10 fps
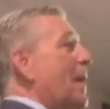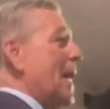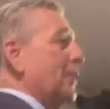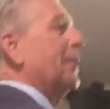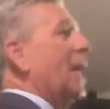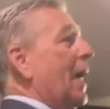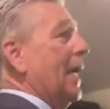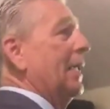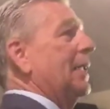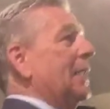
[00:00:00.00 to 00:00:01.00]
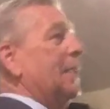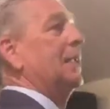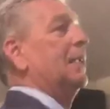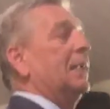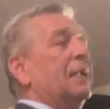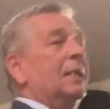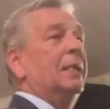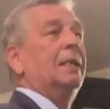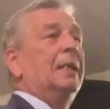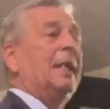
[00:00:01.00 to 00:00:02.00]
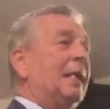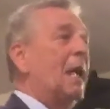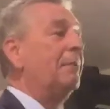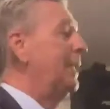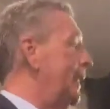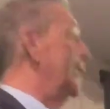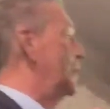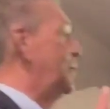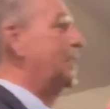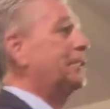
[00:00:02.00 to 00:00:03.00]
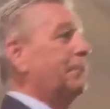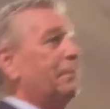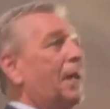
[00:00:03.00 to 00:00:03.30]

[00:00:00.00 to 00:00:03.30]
math guy. And I'm an English history